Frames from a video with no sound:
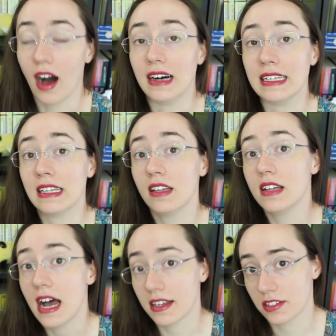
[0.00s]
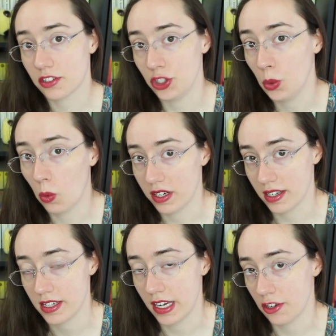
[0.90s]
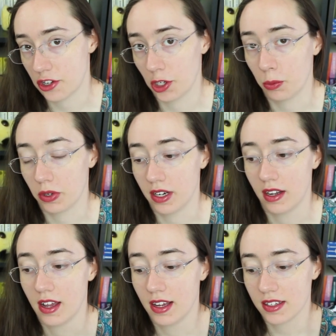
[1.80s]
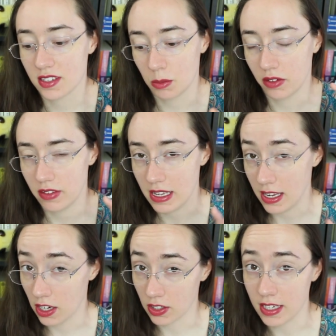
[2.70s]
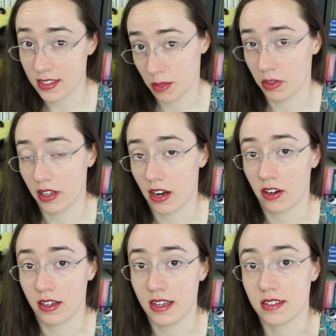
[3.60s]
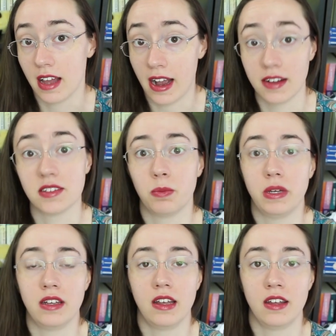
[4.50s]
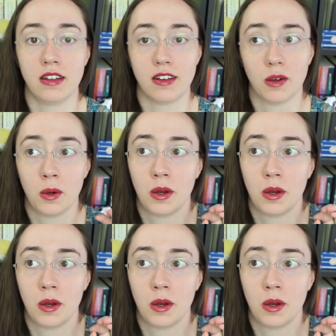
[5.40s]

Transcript: unless you wanted to interpret some of the eerie similarities as being